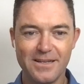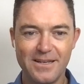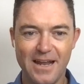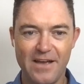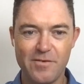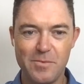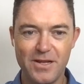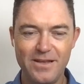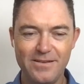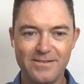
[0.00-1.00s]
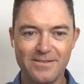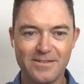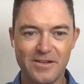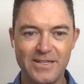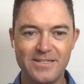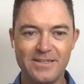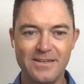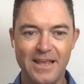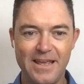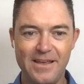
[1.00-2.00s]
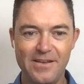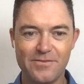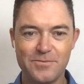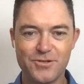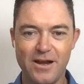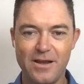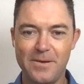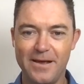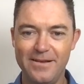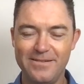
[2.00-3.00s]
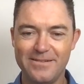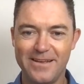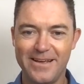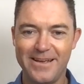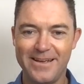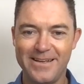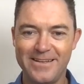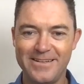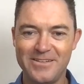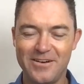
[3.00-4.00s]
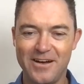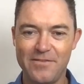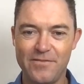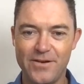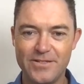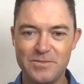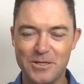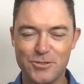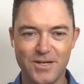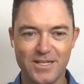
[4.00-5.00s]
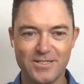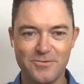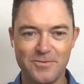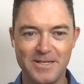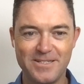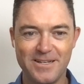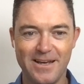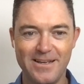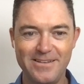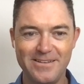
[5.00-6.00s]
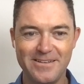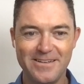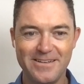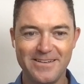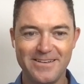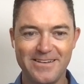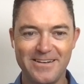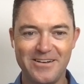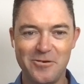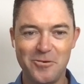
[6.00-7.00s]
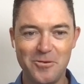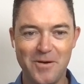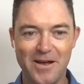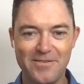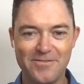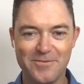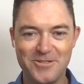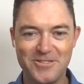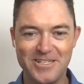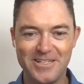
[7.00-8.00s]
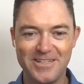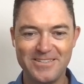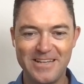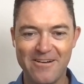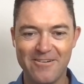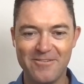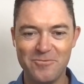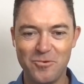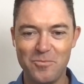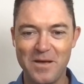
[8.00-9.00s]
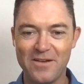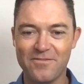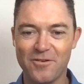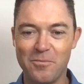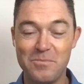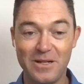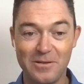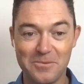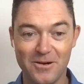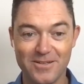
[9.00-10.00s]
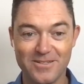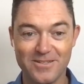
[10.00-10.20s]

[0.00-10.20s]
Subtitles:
G'day everybody, Clinton here from TradiePad, and I have a very special guest with me today, all the way from New Zealand, Darren Wallbank from Builda Price.